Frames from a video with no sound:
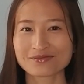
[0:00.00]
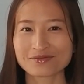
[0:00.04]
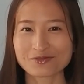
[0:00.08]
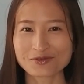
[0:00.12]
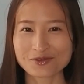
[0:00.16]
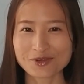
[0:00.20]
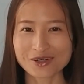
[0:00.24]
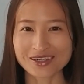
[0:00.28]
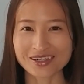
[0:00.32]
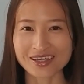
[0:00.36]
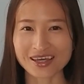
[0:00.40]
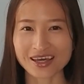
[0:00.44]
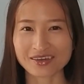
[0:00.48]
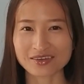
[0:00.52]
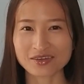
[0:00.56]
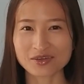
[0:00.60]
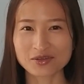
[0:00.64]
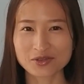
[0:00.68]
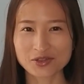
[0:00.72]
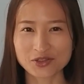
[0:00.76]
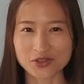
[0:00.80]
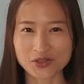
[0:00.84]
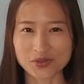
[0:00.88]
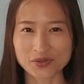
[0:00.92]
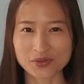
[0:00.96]
What can
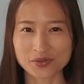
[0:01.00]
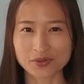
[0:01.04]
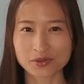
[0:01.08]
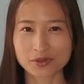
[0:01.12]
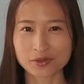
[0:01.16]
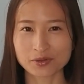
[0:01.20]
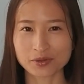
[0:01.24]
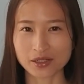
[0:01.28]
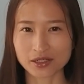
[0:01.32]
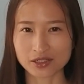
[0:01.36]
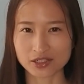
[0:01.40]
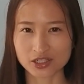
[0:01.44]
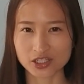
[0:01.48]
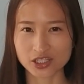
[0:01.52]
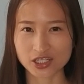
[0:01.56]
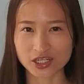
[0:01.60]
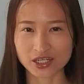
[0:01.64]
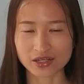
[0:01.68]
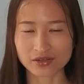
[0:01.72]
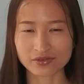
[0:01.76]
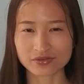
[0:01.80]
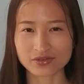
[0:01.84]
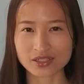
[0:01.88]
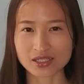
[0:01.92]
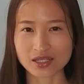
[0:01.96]
you do to
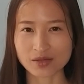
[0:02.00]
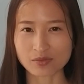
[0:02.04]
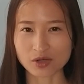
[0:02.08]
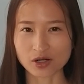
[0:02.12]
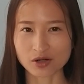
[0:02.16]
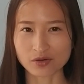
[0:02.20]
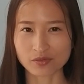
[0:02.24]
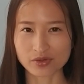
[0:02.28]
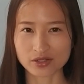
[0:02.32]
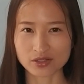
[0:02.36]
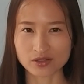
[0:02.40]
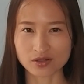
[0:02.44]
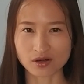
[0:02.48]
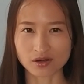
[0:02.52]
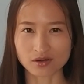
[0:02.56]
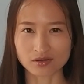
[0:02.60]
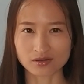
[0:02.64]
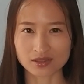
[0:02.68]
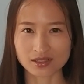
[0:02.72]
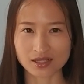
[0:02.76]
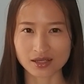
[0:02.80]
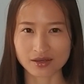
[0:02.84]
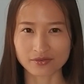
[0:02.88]
achieve similar results